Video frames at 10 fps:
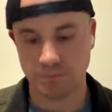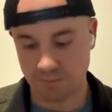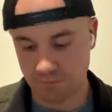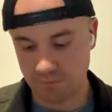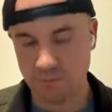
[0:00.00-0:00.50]

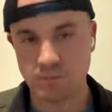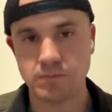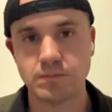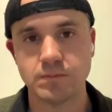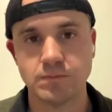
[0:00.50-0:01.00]

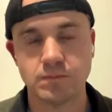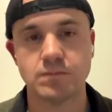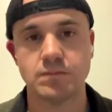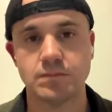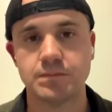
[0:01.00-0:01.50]

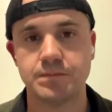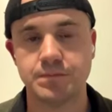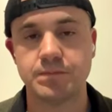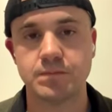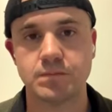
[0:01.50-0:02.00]

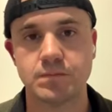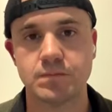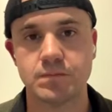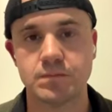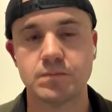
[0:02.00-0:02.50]

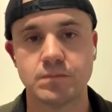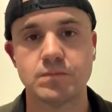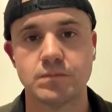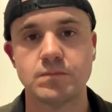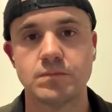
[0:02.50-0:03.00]

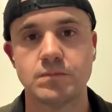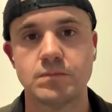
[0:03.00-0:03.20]
(silent)